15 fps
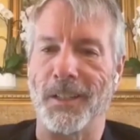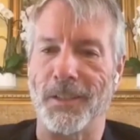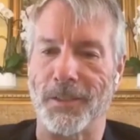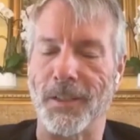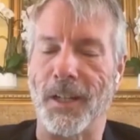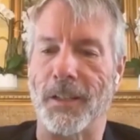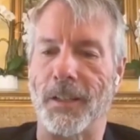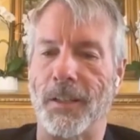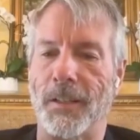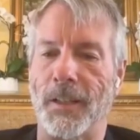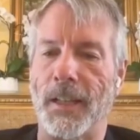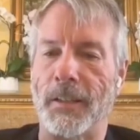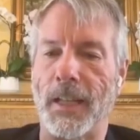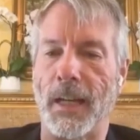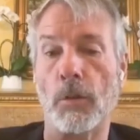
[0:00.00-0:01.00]
It's not,
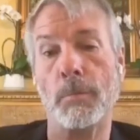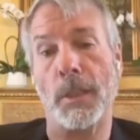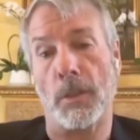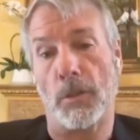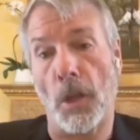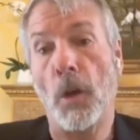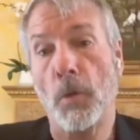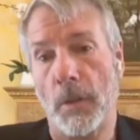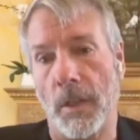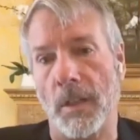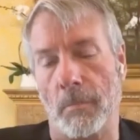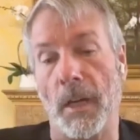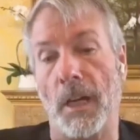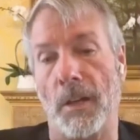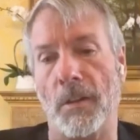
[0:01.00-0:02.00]
that would be a
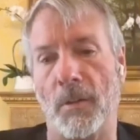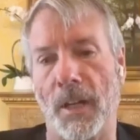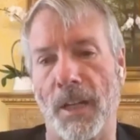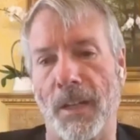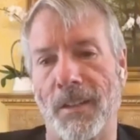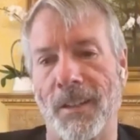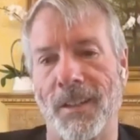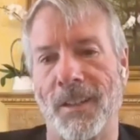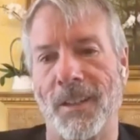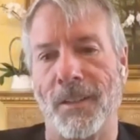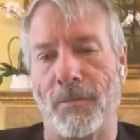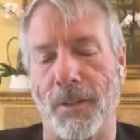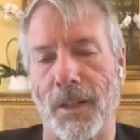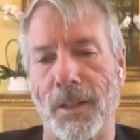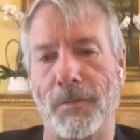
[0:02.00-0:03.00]
token, by the way,
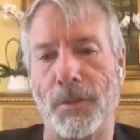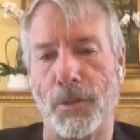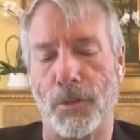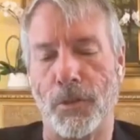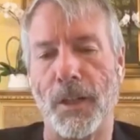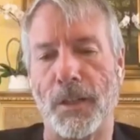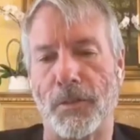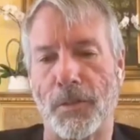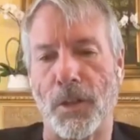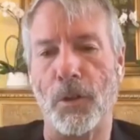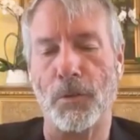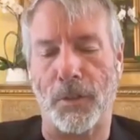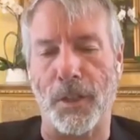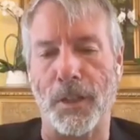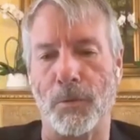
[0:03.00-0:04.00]
right? If you create a
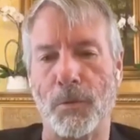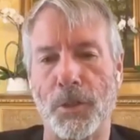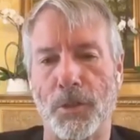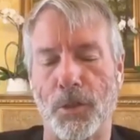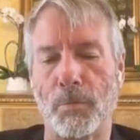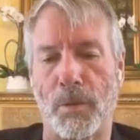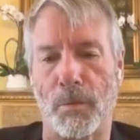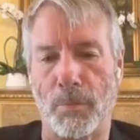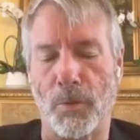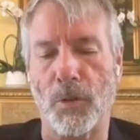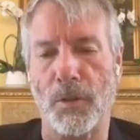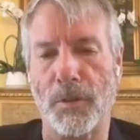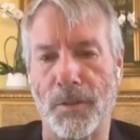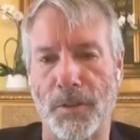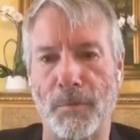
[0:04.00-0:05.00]
token which you
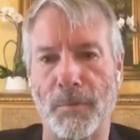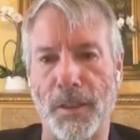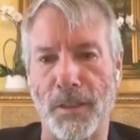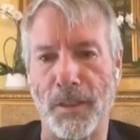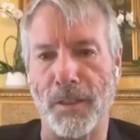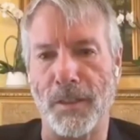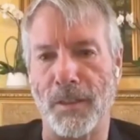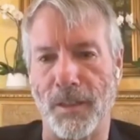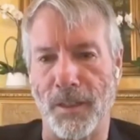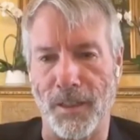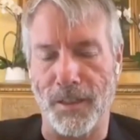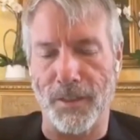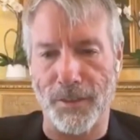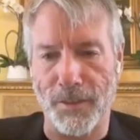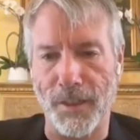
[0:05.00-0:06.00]
purport to be
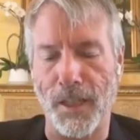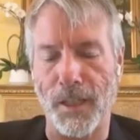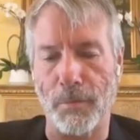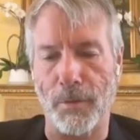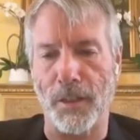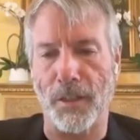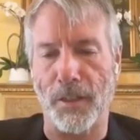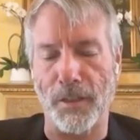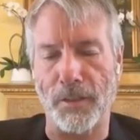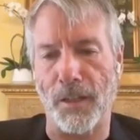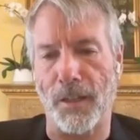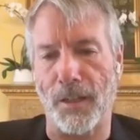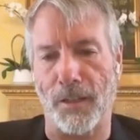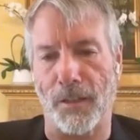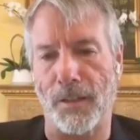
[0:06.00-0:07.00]
stable at
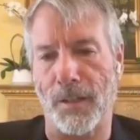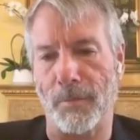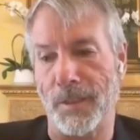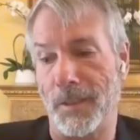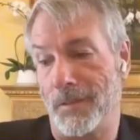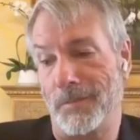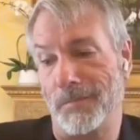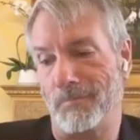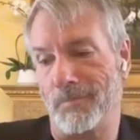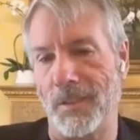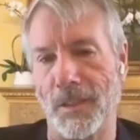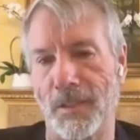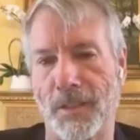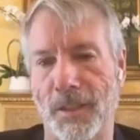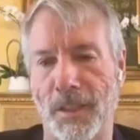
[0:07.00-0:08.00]
$1, I mean,
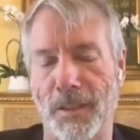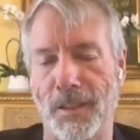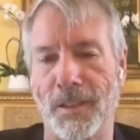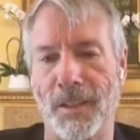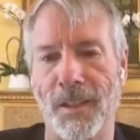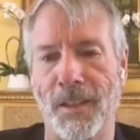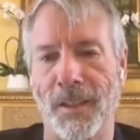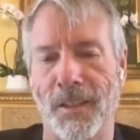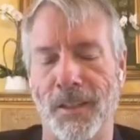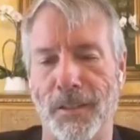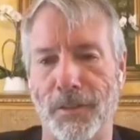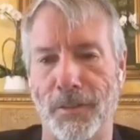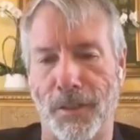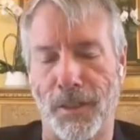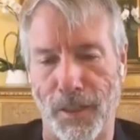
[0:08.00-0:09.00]
okay,
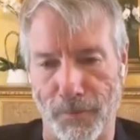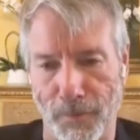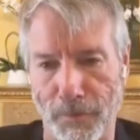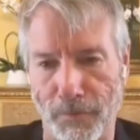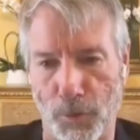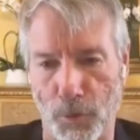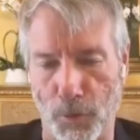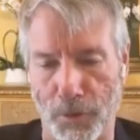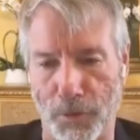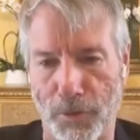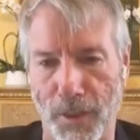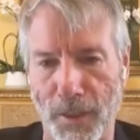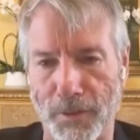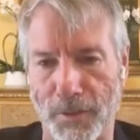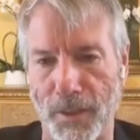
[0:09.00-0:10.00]
you're kind of a fool to
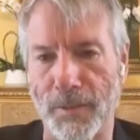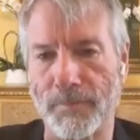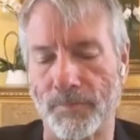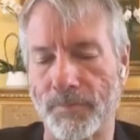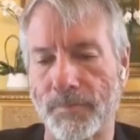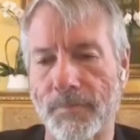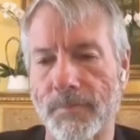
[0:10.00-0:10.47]
trust it.